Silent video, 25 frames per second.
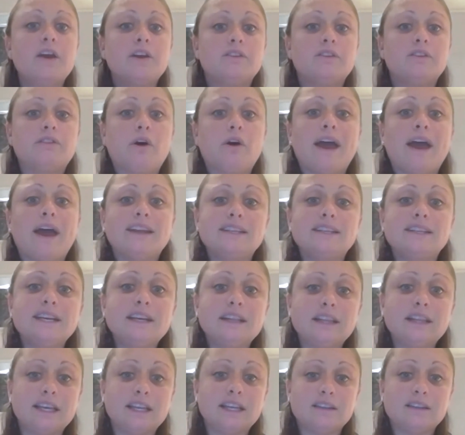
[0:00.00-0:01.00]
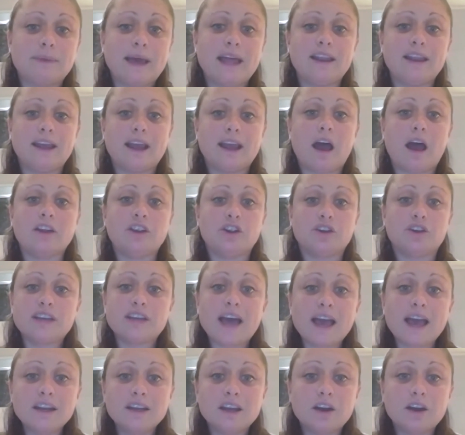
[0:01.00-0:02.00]
So ideally, depending on your
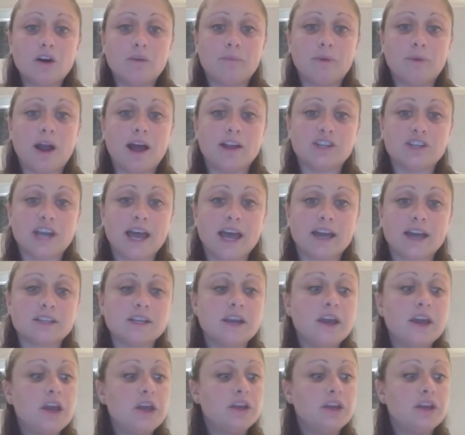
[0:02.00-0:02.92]
technical project,